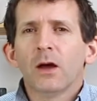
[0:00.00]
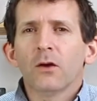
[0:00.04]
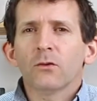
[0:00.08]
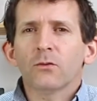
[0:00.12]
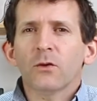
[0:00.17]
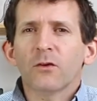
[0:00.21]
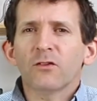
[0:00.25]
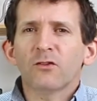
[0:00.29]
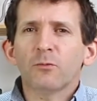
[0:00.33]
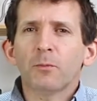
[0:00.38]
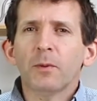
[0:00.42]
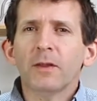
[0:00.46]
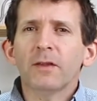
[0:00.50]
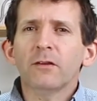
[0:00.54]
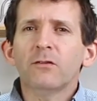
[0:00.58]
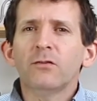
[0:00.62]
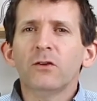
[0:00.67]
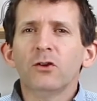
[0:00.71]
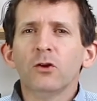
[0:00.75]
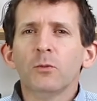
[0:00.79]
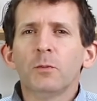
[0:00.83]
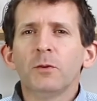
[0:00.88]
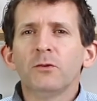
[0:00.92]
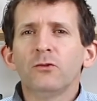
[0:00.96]
So I've split this
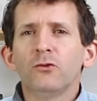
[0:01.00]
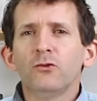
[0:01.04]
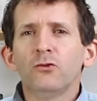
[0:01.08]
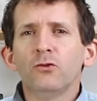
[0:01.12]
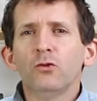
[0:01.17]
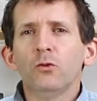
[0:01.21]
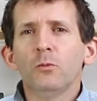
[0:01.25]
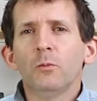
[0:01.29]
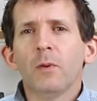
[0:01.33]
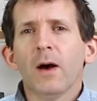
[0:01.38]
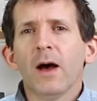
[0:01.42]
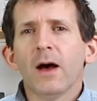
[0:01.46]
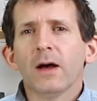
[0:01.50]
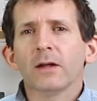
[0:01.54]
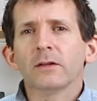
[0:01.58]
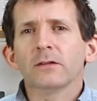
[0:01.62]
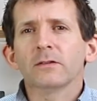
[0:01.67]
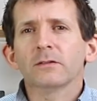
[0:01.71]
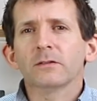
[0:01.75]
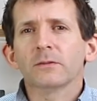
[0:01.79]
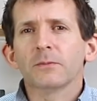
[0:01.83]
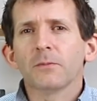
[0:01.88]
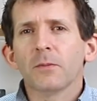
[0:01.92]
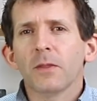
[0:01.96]
video up into two
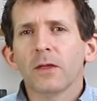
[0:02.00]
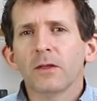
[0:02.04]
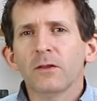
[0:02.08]
parts.